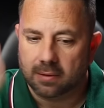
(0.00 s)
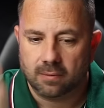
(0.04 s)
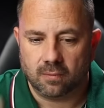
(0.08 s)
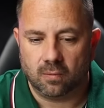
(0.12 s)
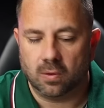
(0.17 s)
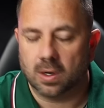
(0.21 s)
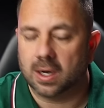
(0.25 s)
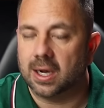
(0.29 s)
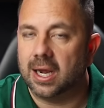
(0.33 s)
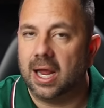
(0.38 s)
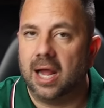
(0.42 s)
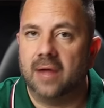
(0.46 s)

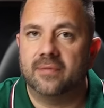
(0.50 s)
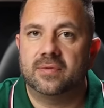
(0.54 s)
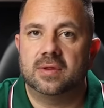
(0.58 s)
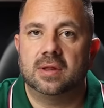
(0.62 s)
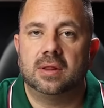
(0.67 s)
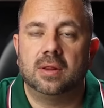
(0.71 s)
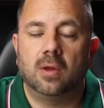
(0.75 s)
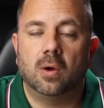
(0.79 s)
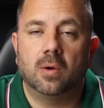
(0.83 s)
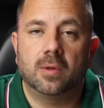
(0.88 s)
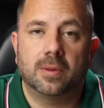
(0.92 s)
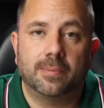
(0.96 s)
We're going to have to
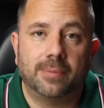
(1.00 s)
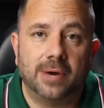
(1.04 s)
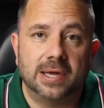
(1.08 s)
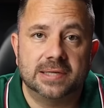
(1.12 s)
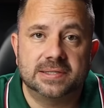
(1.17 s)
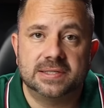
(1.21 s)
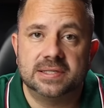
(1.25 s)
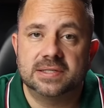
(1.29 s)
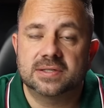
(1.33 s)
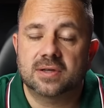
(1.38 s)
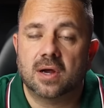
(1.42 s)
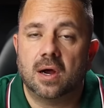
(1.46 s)
lower the price
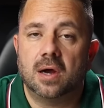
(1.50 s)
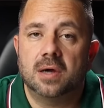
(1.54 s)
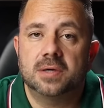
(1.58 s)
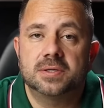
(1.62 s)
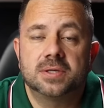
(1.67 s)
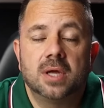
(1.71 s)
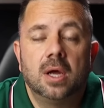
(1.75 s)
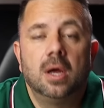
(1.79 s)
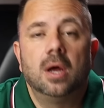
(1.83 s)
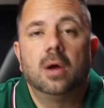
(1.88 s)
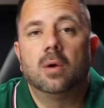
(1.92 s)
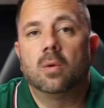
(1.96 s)
of these
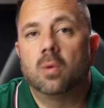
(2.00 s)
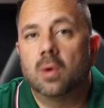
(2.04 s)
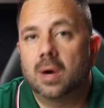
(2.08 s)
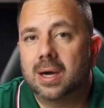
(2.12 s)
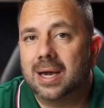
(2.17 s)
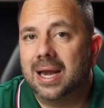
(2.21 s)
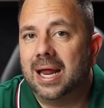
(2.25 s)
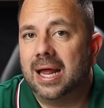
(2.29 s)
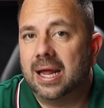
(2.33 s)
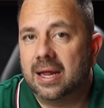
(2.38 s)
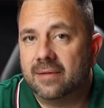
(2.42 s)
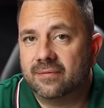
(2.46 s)
cars. We're
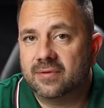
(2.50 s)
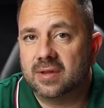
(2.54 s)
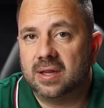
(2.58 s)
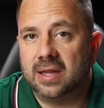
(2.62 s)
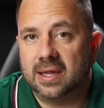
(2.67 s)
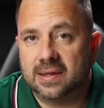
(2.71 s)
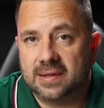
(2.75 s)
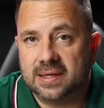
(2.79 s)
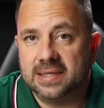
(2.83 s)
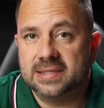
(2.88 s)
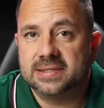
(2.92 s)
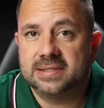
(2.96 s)
going to have to
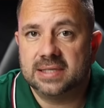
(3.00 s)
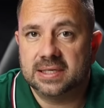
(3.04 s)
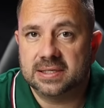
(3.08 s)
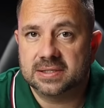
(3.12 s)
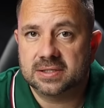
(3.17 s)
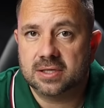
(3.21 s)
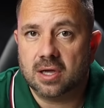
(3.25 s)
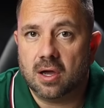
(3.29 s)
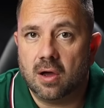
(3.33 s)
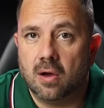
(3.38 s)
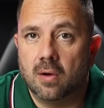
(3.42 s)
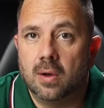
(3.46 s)
let these
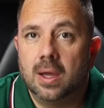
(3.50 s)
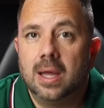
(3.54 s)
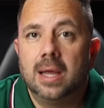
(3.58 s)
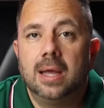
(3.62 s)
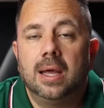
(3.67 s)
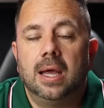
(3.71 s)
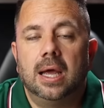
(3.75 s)
things go.